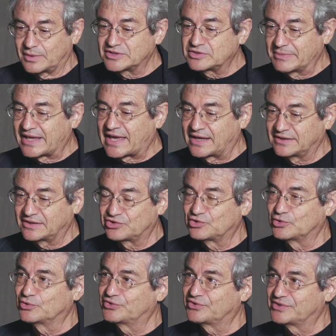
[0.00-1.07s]
quantum mechanics
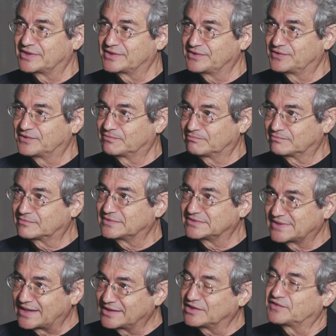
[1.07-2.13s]
shows that this reality